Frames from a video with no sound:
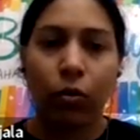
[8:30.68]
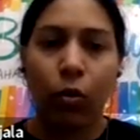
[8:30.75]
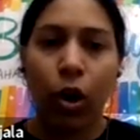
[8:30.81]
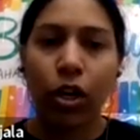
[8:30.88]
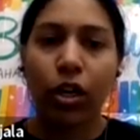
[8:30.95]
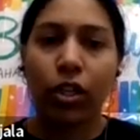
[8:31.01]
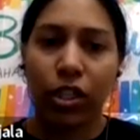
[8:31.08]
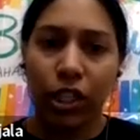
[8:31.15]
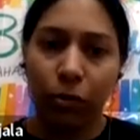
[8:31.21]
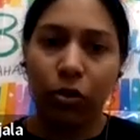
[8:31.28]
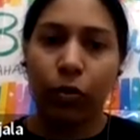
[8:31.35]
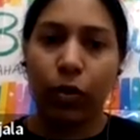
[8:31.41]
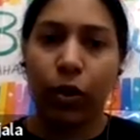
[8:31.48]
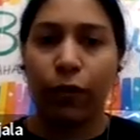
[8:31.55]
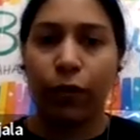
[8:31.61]
What seemed
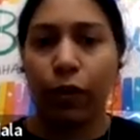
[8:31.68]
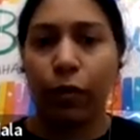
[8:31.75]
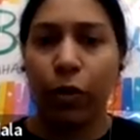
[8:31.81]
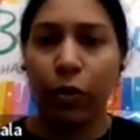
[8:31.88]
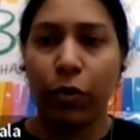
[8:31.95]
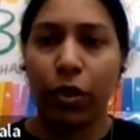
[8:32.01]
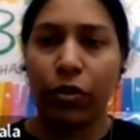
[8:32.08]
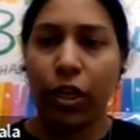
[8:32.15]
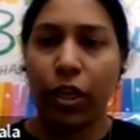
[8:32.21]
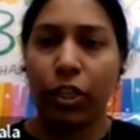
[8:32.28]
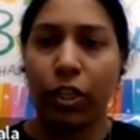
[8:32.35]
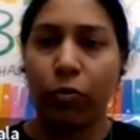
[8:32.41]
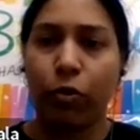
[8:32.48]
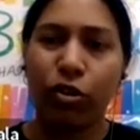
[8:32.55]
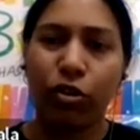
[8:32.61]
to work for me was I
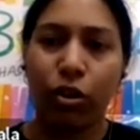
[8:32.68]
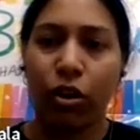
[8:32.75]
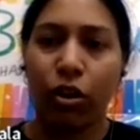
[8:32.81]
spoke to